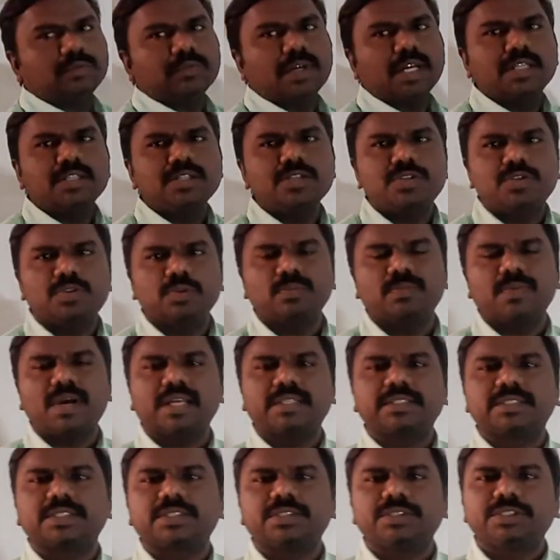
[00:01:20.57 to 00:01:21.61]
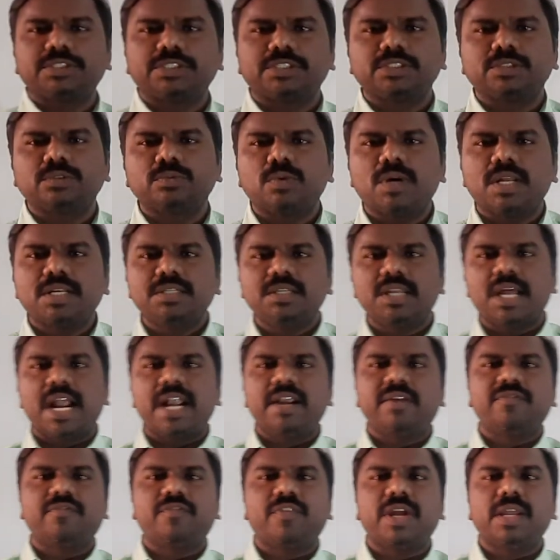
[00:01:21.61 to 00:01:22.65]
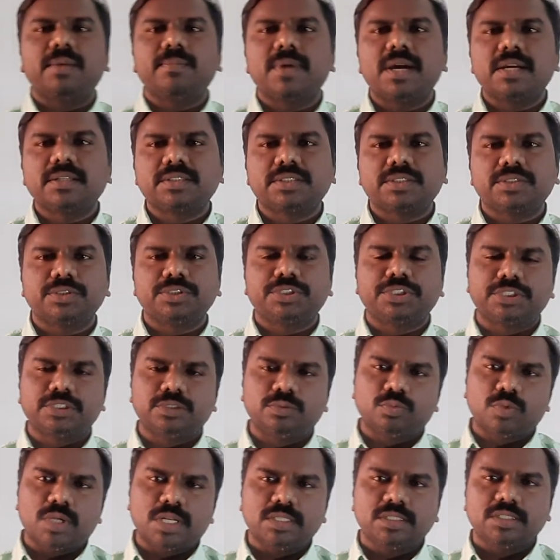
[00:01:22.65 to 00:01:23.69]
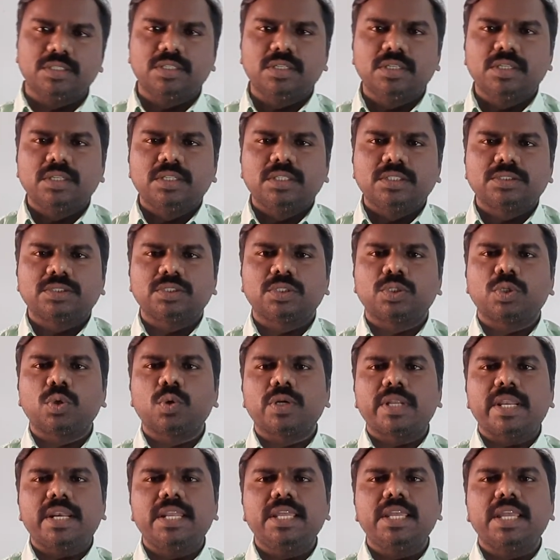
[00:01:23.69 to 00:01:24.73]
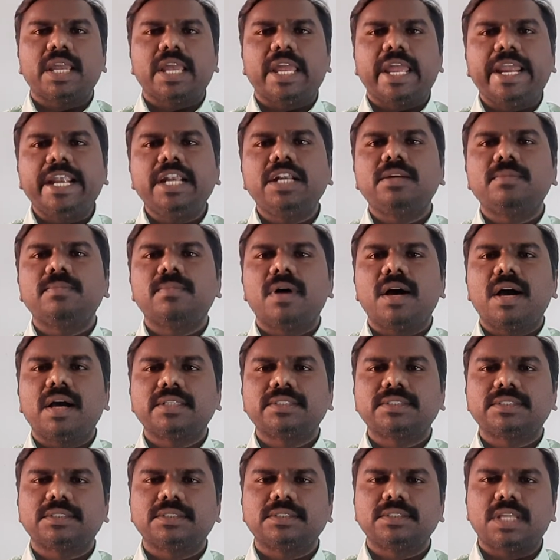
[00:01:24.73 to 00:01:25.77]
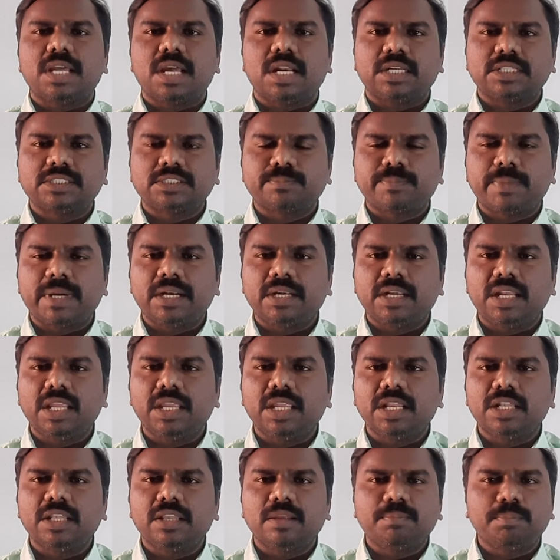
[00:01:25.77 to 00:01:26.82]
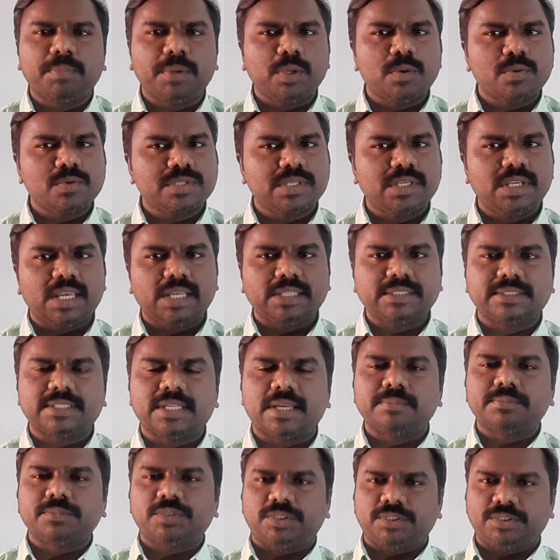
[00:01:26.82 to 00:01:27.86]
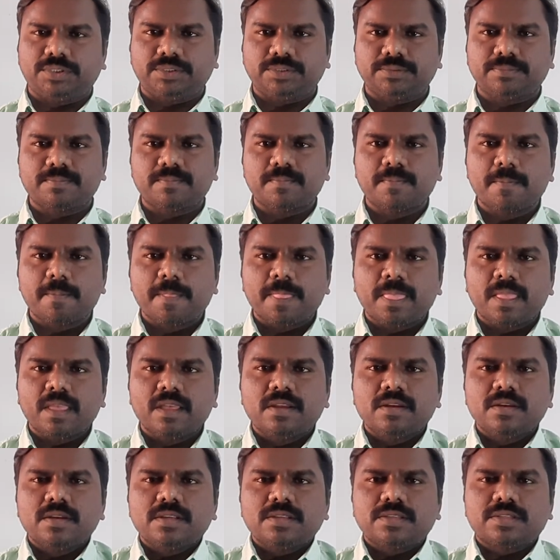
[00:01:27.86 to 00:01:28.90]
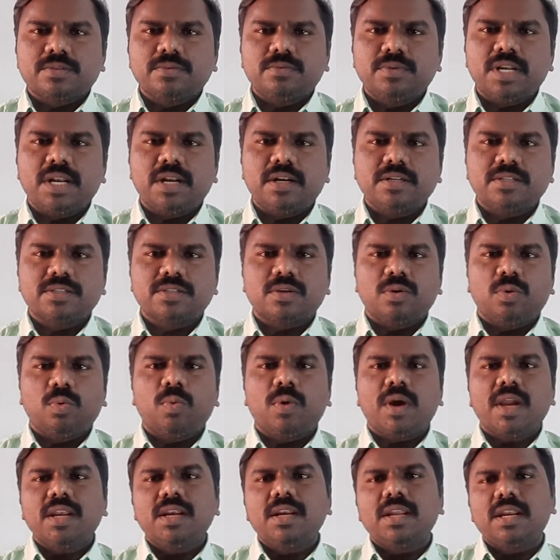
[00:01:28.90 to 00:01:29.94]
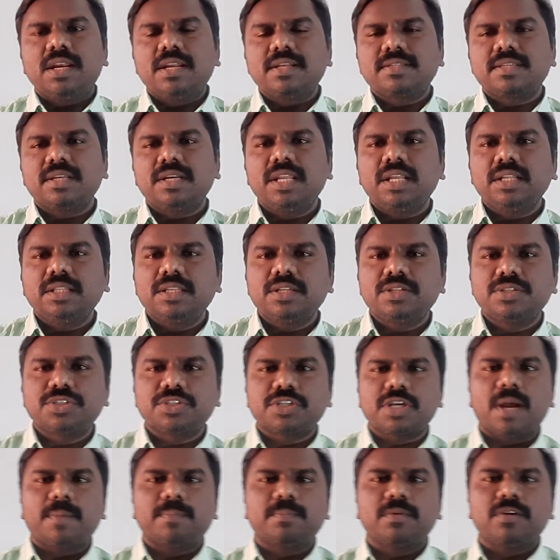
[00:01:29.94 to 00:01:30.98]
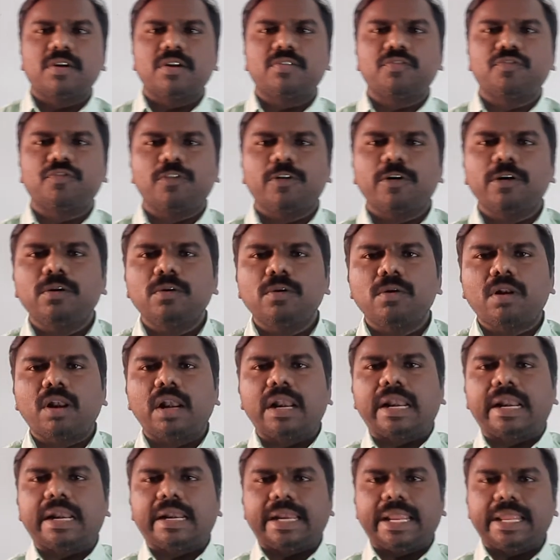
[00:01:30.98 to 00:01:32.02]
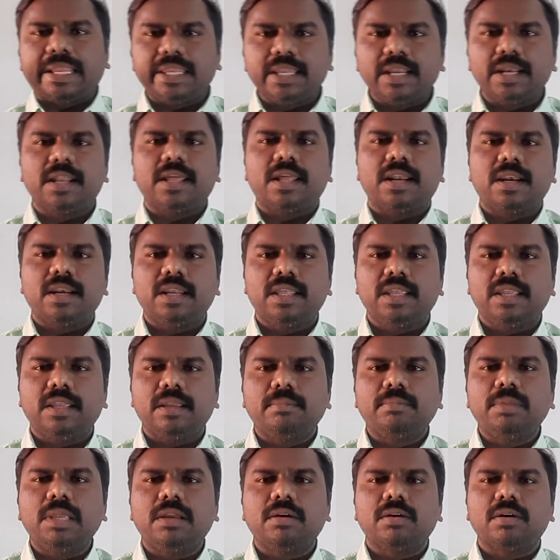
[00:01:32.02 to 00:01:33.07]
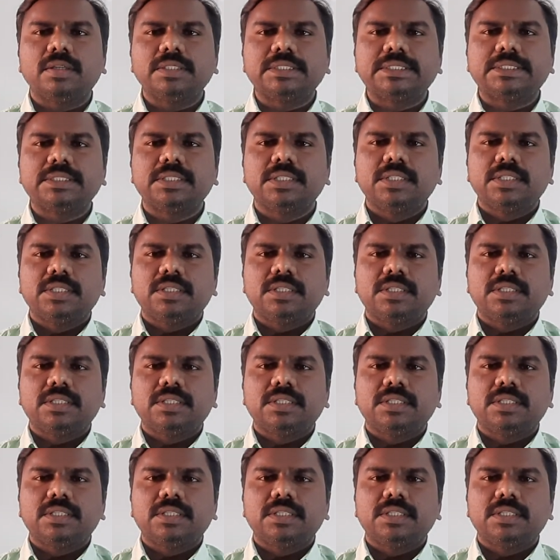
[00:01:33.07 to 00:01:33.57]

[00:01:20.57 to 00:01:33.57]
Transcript: 1, 2 marks question 1 and 5 marks question 1. So, totally 8 marks they are expecting in the PUC exams. Students while listening this chapter follow regularly because